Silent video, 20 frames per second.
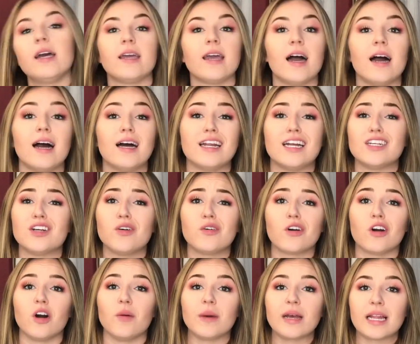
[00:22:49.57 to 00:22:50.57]
Yeah, and I don't
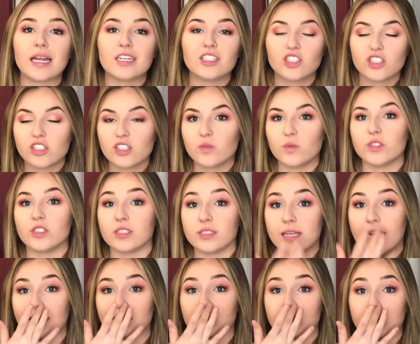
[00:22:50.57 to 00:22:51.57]
curl my lashes, which
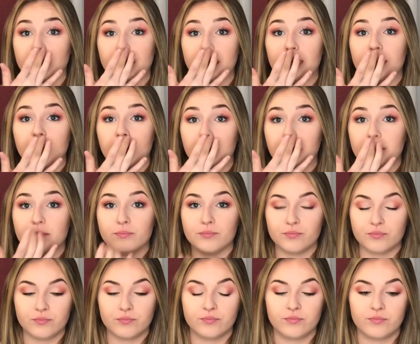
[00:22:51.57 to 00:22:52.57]
is actually
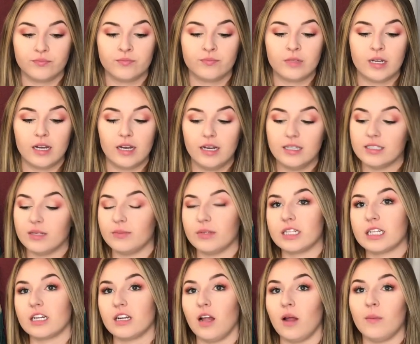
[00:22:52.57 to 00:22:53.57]

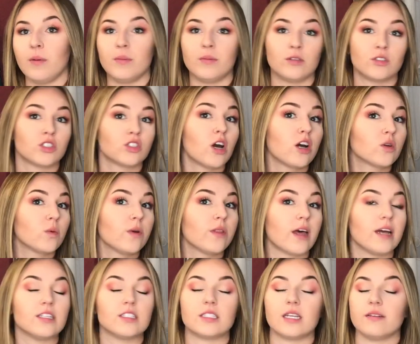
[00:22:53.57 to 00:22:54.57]
something that a lot of people are shocked with.
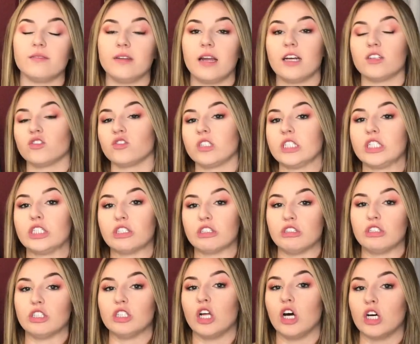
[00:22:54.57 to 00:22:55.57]
I just have naturally
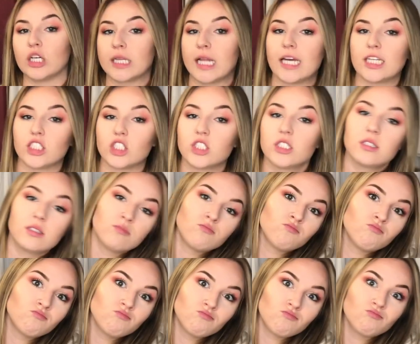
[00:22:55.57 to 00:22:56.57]
curled long lashes.
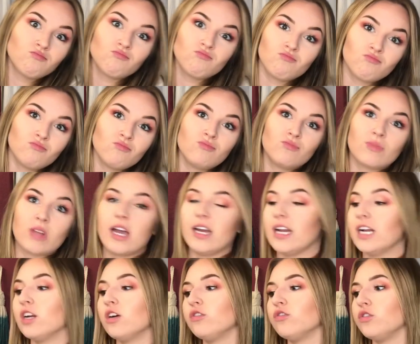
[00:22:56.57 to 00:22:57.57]

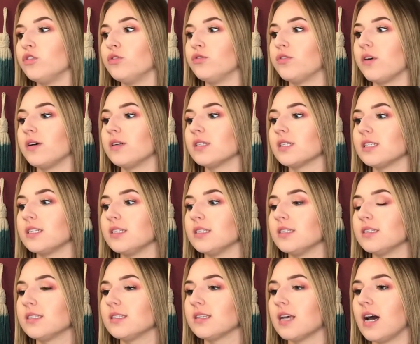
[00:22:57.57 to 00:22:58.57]
And I don't do
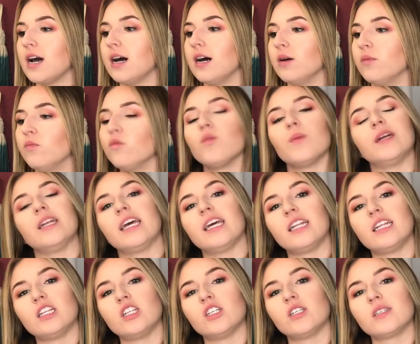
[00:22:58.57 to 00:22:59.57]
falsies for my
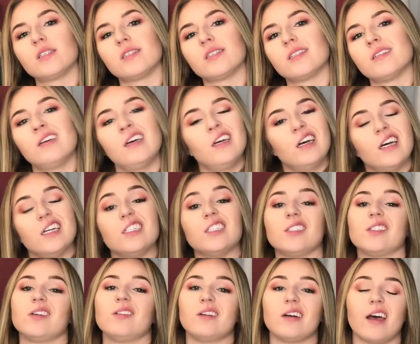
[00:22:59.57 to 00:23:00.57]
daily looks. I
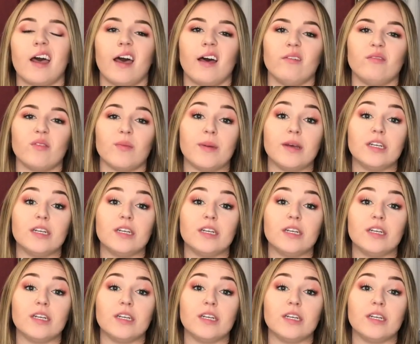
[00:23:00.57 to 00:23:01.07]
just don't have the